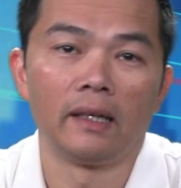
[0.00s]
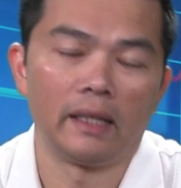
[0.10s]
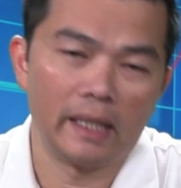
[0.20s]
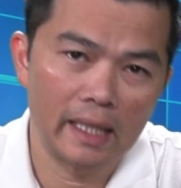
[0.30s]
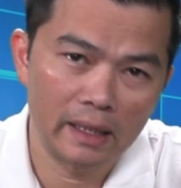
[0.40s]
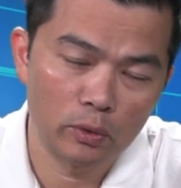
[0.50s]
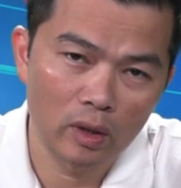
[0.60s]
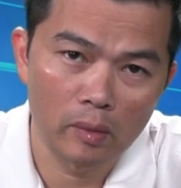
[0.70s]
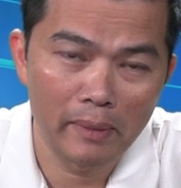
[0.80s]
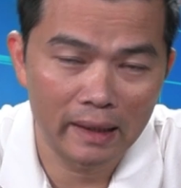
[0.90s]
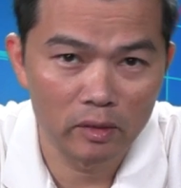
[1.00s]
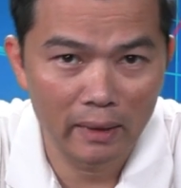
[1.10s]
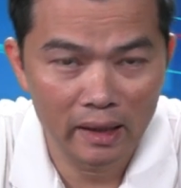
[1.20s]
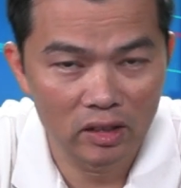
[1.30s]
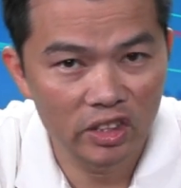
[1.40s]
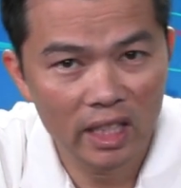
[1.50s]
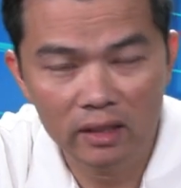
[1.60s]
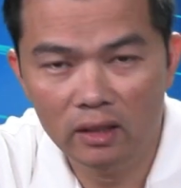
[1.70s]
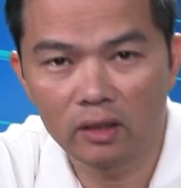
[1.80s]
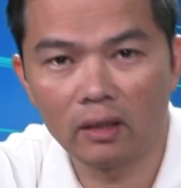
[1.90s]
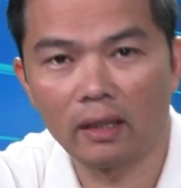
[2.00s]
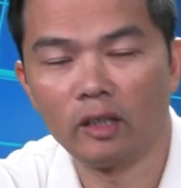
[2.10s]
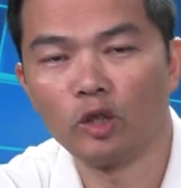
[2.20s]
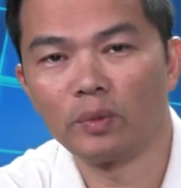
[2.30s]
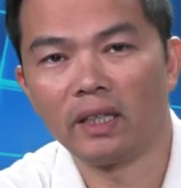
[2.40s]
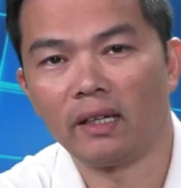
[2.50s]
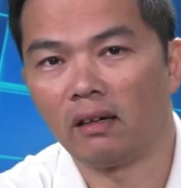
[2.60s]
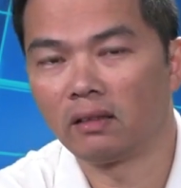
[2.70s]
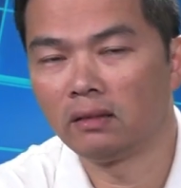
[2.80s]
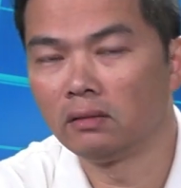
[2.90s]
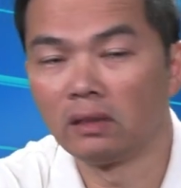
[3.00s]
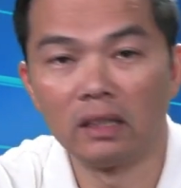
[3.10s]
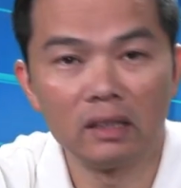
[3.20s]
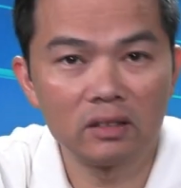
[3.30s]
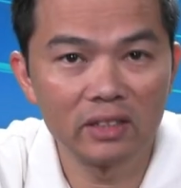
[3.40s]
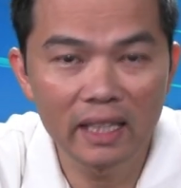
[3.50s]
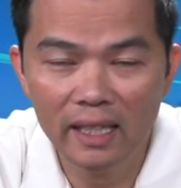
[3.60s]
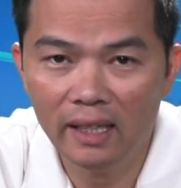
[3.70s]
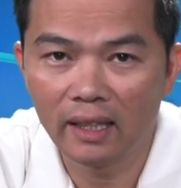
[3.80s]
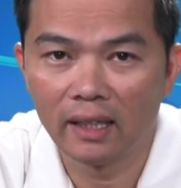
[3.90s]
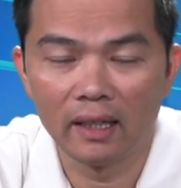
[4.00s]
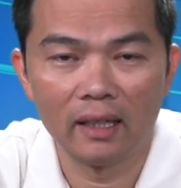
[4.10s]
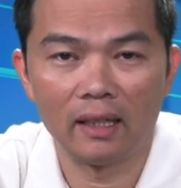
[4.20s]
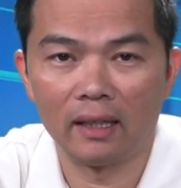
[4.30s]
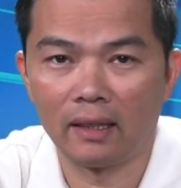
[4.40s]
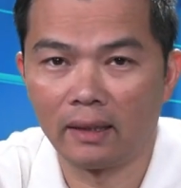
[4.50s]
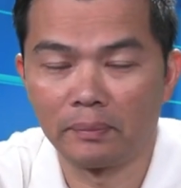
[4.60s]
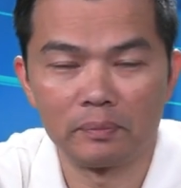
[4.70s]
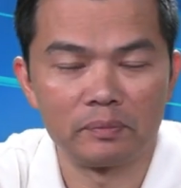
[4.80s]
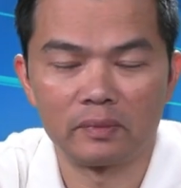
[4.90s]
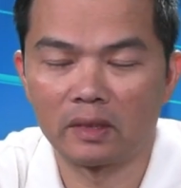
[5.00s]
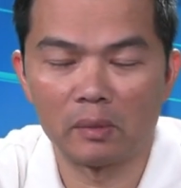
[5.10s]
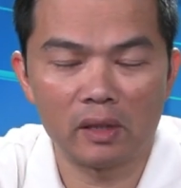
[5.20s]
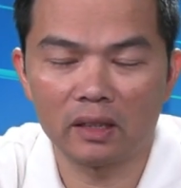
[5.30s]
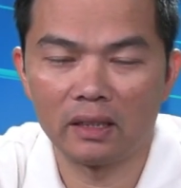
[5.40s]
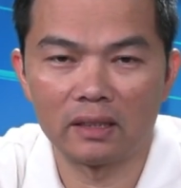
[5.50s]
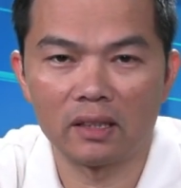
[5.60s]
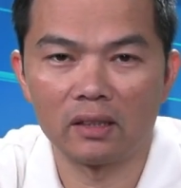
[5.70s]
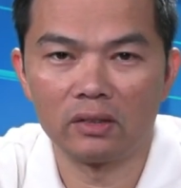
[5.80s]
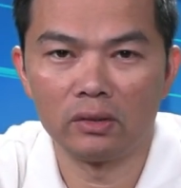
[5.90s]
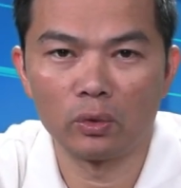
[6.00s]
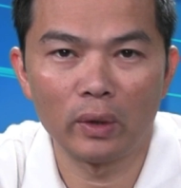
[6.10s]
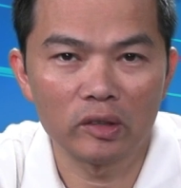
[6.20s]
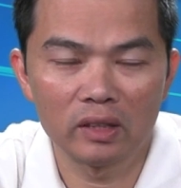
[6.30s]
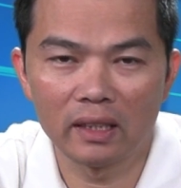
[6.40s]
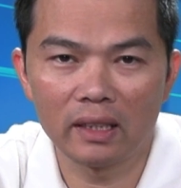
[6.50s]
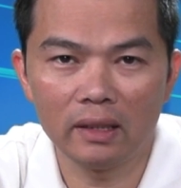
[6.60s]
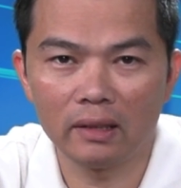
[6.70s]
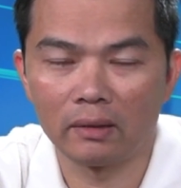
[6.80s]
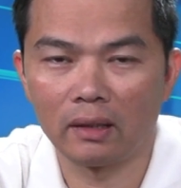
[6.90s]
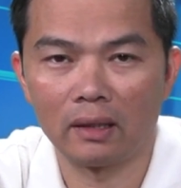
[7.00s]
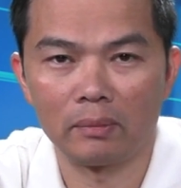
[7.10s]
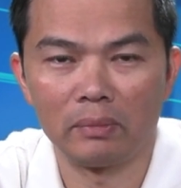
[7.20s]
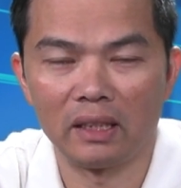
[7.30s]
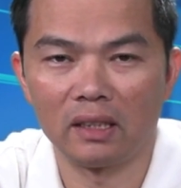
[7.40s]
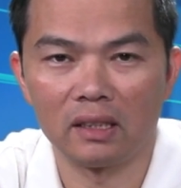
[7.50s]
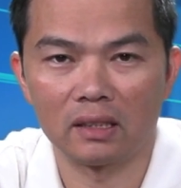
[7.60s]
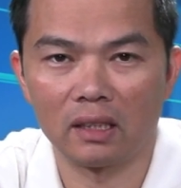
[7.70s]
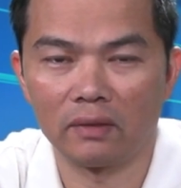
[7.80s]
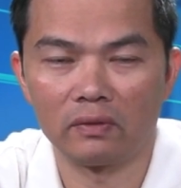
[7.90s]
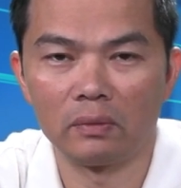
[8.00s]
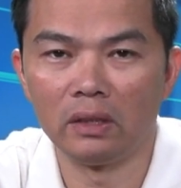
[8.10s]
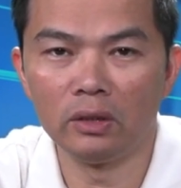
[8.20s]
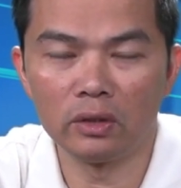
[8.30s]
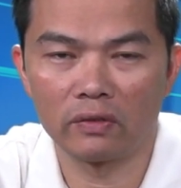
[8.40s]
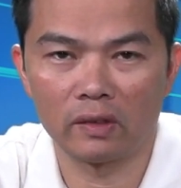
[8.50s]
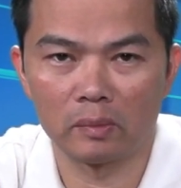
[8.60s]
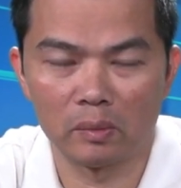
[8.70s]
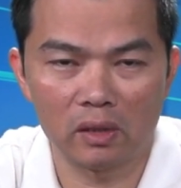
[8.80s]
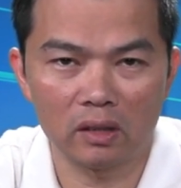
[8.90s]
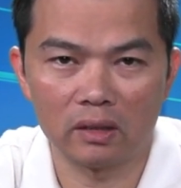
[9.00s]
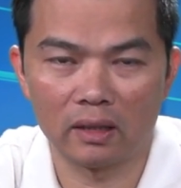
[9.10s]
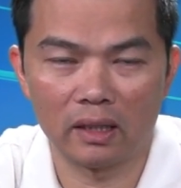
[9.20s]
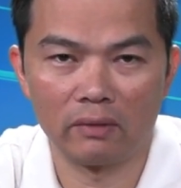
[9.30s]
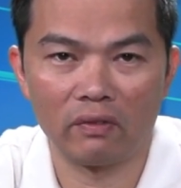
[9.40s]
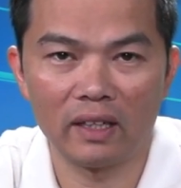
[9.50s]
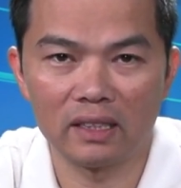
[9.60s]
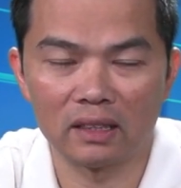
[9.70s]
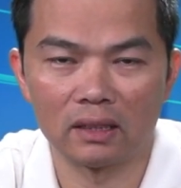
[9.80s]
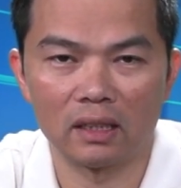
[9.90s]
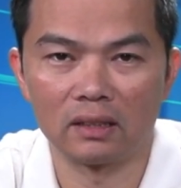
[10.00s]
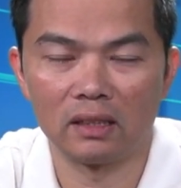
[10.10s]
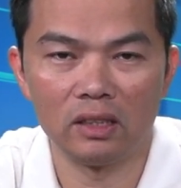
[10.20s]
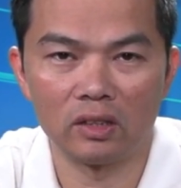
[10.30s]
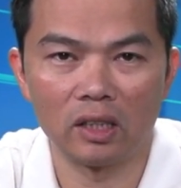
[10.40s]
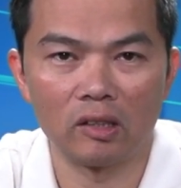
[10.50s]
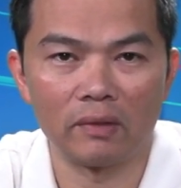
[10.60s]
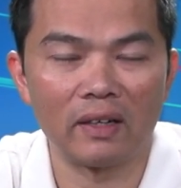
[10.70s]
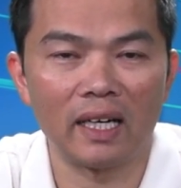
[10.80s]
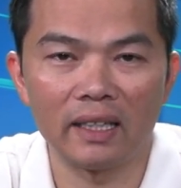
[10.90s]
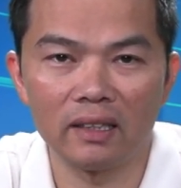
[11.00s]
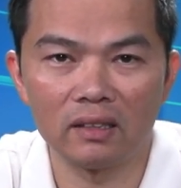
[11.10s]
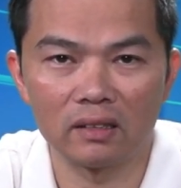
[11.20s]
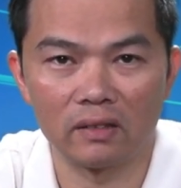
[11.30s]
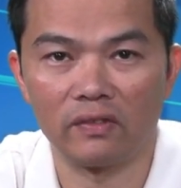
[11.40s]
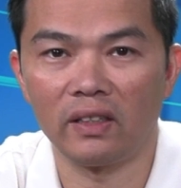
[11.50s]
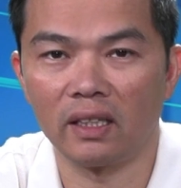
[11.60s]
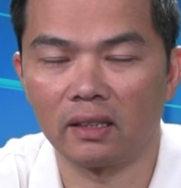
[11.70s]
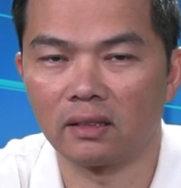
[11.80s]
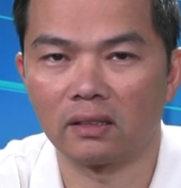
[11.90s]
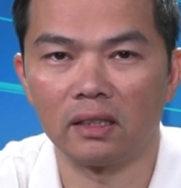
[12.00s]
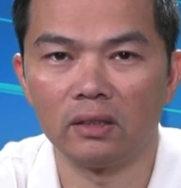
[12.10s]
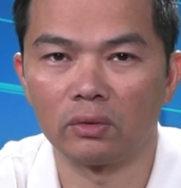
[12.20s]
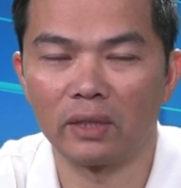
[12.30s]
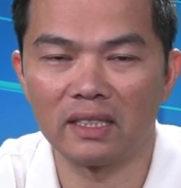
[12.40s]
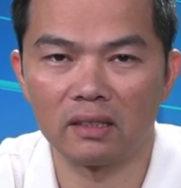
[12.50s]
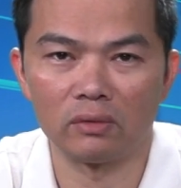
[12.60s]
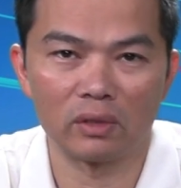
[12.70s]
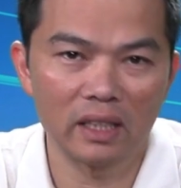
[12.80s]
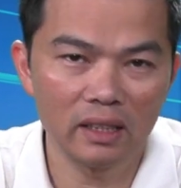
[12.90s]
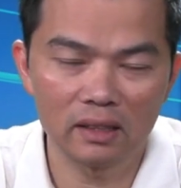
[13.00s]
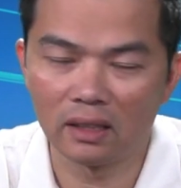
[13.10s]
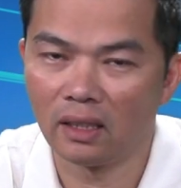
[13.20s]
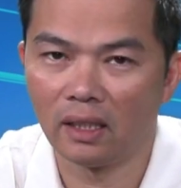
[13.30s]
Hey guys, welcome back to my channel. I hope you guys are doing good today. The market is not doing well today because of news from the market that inflation continues to go up higher. The Fed still raising rate.